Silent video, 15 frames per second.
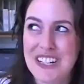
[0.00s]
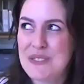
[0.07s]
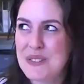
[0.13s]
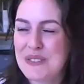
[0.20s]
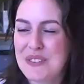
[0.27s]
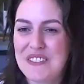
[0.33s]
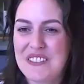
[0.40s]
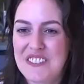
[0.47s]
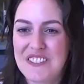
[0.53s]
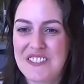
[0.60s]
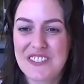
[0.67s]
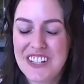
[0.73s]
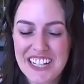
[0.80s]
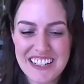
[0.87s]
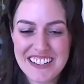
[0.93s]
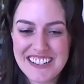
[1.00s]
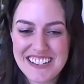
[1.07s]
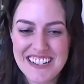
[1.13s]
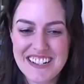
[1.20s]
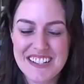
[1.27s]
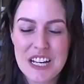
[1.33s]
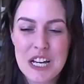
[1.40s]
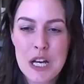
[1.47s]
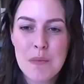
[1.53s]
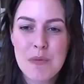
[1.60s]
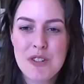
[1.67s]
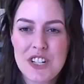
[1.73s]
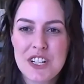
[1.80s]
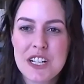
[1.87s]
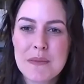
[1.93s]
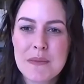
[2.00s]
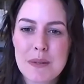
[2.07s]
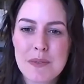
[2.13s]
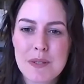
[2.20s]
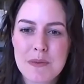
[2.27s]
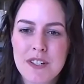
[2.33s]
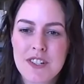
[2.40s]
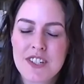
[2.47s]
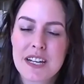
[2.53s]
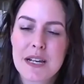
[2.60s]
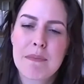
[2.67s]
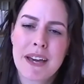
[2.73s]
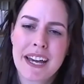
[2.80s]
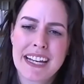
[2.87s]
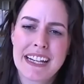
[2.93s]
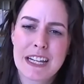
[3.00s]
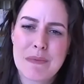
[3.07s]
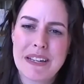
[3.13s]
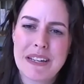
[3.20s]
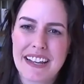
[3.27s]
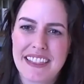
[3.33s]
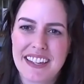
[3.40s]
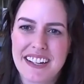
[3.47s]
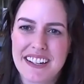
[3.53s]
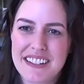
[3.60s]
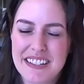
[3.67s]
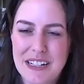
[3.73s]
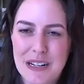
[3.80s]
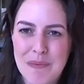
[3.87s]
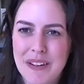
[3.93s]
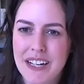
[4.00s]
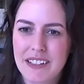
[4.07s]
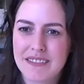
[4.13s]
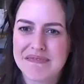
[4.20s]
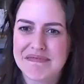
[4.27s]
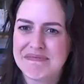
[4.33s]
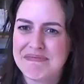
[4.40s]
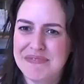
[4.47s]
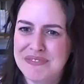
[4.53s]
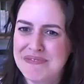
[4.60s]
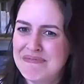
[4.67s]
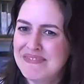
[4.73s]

She's been my friend for years and years. But she comes up to me. She's like, Peggy, let me get this. And I'm like, mm.